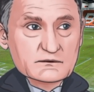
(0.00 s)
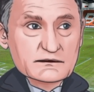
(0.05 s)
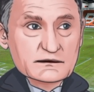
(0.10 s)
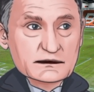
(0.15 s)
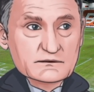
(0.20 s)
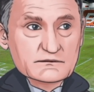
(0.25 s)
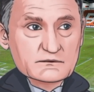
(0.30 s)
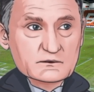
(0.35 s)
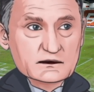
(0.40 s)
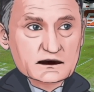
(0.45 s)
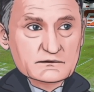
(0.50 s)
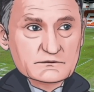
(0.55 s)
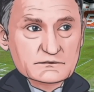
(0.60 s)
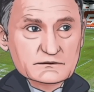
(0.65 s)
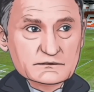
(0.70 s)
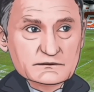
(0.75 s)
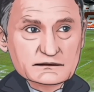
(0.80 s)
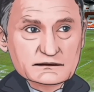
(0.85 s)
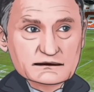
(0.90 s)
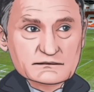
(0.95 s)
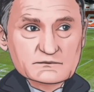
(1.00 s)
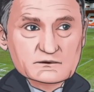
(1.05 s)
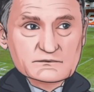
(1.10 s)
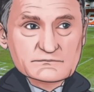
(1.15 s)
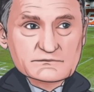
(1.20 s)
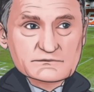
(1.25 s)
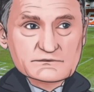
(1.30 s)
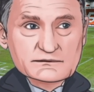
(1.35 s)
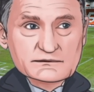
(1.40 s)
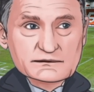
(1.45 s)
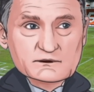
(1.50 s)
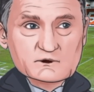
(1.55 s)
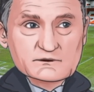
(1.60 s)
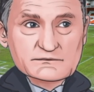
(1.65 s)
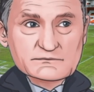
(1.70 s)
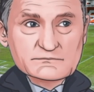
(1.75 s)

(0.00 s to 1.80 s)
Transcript: get on top for that first 45